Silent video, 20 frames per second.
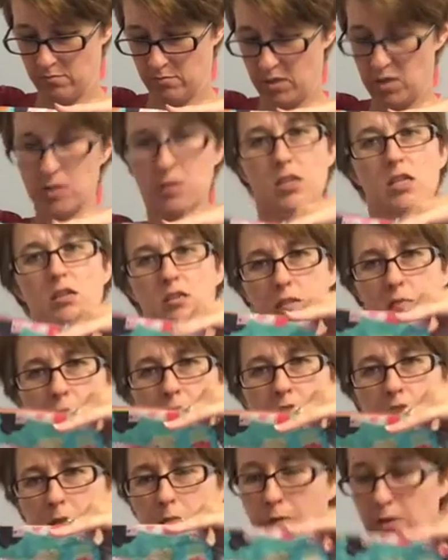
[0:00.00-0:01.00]
It's, it's
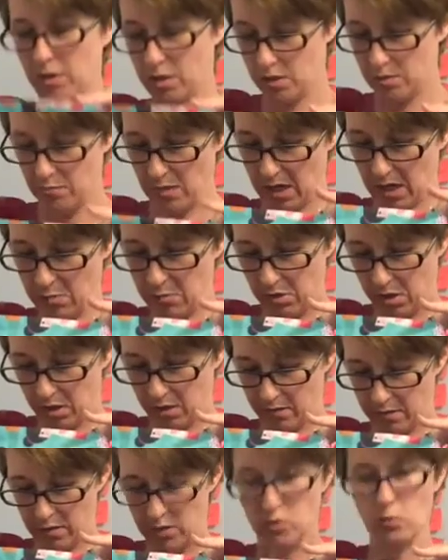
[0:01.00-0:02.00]
pretty deep. I could, I could
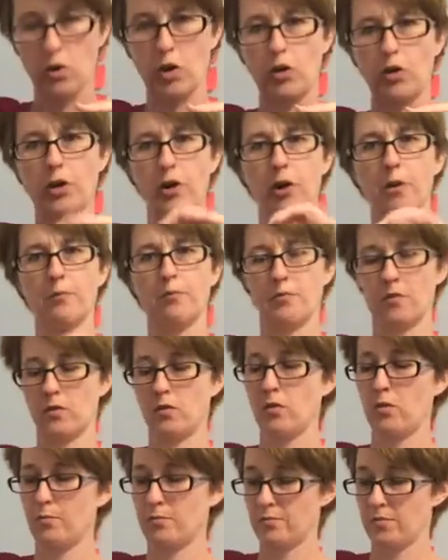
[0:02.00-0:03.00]
probably fit a sweater in here,
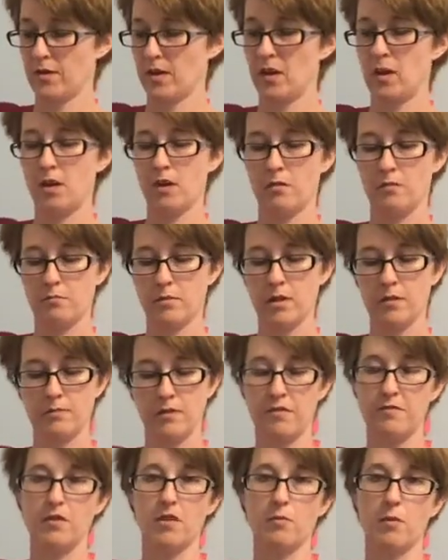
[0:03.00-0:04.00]
so. But
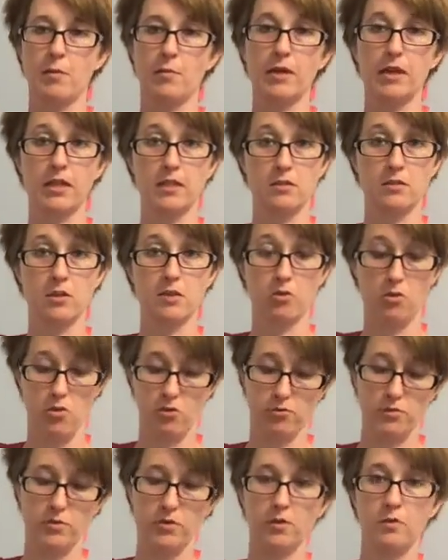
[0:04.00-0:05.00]
I figure my blanket's gonna
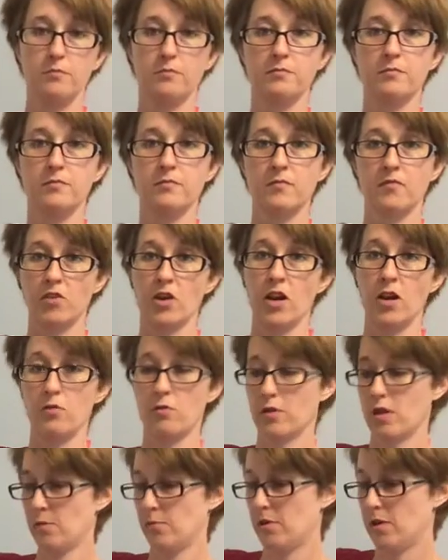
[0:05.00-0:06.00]
grow, so for now
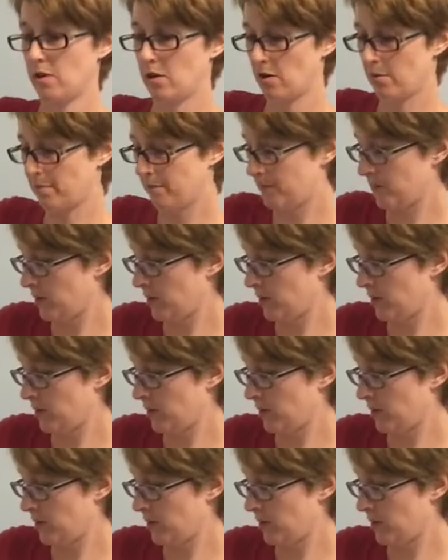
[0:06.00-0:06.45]
we'll keep it in here.